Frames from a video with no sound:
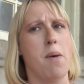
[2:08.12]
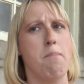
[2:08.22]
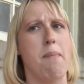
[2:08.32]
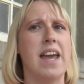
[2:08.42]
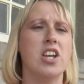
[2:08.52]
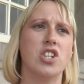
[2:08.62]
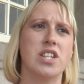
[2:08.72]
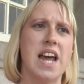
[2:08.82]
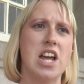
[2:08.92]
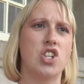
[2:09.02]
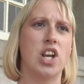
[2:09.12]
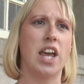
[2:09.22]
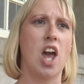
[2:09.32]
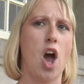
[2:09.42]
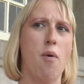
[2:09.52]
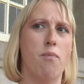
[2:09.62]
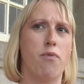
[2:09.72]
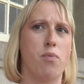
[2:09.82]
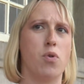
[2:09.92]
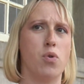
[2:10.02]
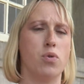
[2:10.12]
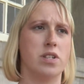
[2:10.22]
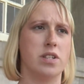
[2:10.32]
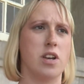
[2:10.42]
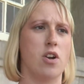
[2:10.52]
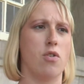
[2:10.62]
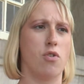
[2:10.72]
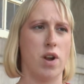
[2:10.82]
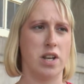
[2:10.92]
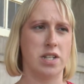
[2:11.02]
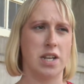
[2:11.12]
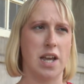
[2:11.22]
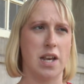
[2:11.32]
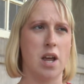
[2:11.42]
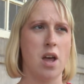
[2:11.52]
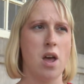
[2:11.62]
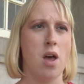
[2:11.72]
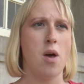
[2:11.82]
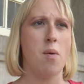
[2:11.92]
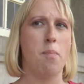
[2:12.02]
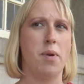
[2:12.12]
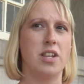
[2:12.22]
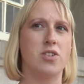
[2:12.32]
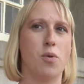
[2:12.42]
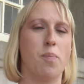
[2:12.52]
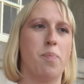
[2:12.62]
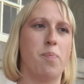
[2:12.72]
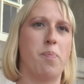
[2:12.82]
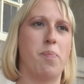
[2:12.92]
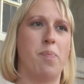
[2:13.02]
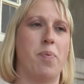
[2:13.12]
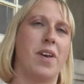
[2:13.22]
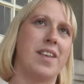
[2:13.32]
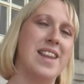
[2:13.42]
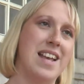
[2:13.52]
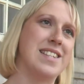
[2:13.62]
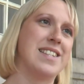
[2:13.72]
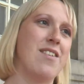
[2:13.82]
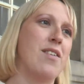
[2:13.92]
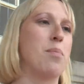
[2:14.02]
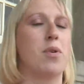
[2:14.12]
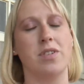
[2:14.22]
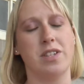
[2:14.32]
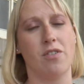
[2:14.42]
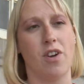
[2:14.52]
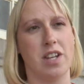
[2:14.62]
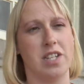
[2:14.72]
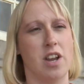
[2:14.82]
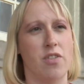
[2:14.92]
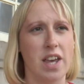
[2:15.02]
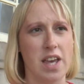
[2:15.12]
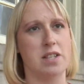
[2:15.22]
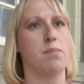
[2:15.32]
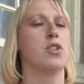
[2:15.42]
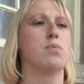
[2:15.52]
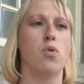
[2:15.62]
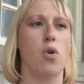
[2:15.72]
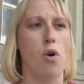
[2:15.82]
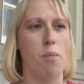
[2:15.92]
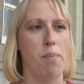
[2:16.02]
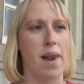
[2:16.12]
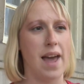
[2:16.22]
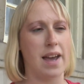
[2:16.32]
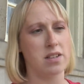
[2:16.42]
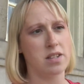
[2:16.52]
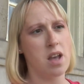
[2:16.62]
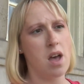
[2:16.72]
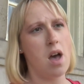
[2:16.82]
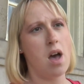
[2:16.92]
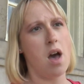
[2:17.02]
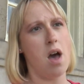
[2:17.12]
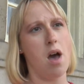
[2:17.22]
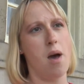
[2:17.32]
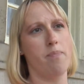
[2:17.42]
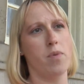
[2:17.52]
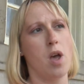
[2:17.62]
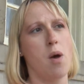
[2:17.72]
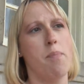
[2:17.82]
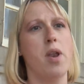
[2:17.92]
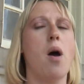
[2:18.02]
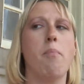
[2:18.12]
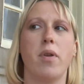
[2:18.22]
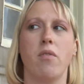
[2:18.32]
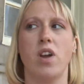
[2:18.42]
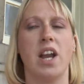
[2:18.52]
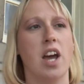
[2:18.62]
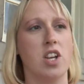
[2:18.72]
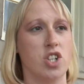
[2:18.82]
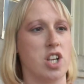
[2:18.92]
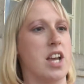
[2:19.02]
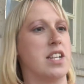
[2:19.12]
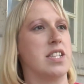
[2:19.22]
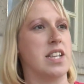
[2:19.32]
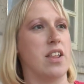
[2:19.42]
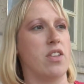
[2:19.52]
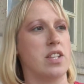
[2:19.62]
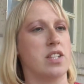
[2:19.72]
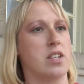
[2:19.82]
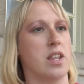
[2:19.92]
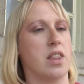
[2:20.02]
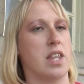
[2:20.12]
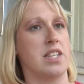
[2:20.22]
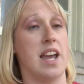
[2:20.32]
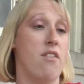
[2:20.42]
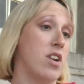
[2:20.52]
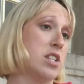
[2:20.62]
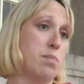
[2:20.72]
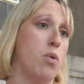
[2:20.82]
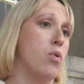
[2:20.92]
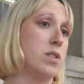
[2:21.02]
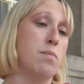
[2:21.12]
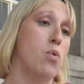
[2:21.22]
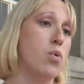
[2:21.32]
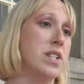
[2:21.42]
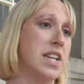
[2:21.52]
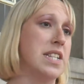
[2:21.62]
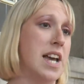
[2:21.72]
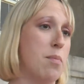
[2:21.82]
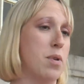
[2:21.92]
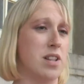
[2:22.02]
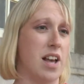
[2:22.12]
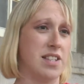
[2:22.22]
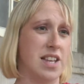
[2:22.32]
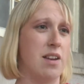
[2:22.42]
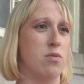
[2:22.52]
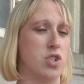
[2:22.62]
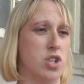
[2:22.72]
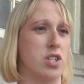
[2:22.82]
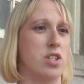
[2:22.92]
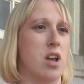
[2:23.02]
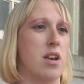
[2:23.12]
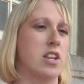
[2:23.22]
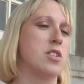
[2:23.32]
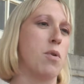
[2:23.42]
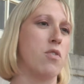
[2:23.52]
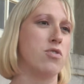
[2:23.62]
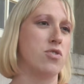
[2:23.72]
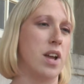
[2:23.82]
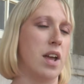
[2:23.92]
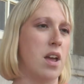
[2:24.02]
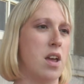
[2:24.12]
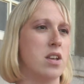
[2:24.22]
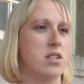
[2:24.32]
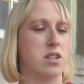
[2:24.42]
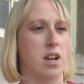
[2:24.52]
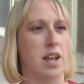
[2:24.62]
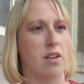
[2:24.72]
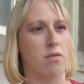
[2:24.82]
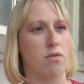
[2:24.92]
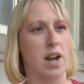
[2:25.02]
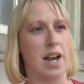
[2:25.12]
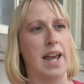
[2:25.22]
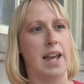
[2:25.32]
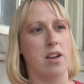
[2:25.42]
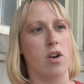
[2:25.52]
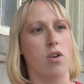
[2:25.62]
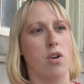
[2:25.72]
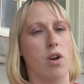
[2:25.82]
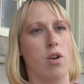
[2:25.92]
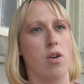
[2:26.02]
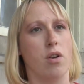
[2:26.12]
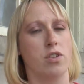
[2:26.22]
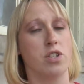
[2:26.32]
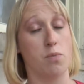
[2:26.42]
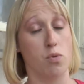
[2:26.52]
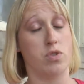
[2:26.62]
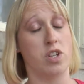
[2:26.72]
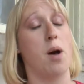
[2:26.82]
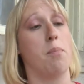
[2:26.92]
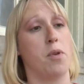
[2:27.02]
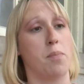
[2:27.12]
may just naturally come from courses that are accredited, but it's not necessarily because they're accredited. I think it is much more complex. But really I'd just like to see this area explored in more detail, because like I say, it was just an exploratory study really on a small sample of